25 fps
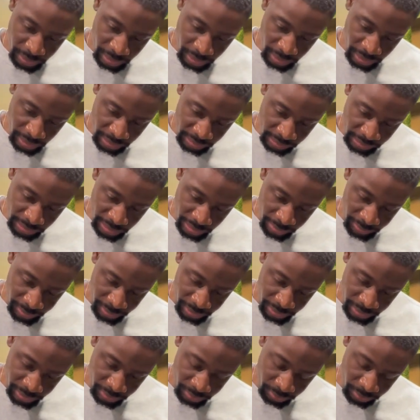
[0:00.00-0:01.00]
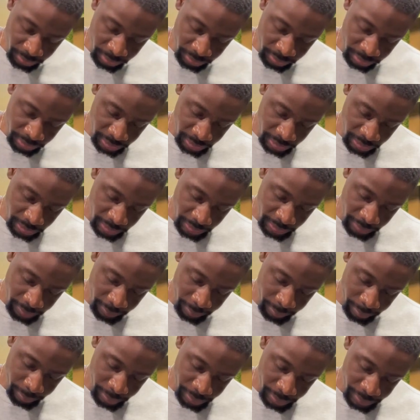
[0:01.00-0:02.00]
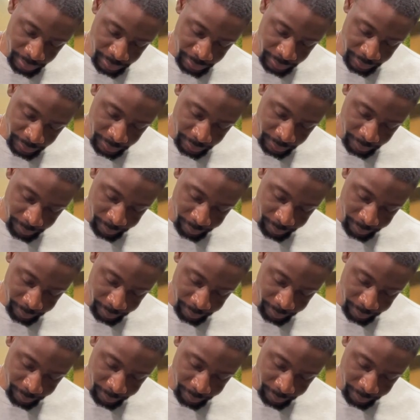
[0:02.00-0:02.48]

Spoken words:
That's kind of what these roots look like, but